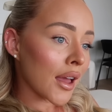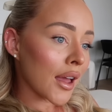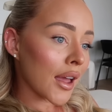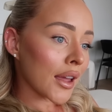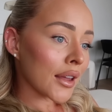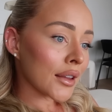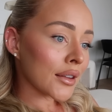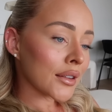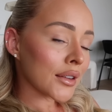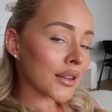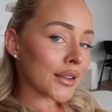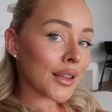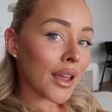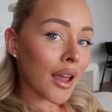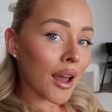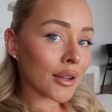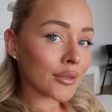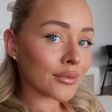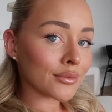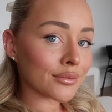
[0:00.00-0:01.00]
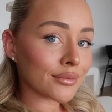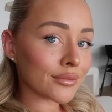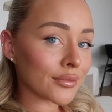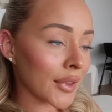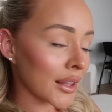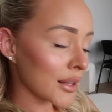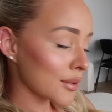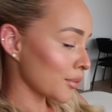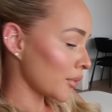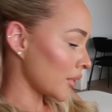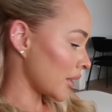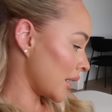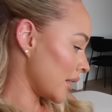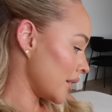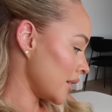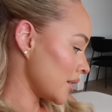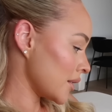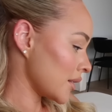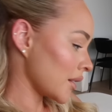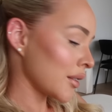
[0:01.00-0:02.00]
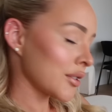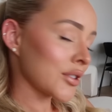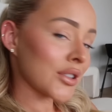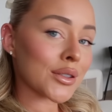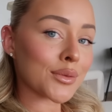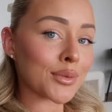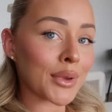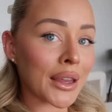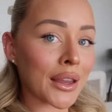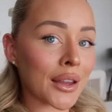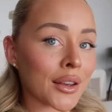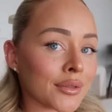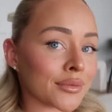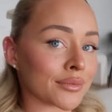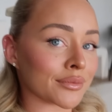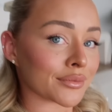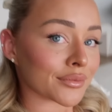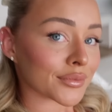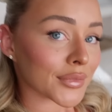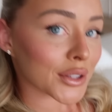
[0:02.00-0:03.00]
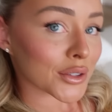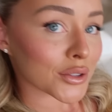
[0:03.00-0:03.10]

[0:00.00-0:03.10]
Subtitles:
And yeah, these boys are just being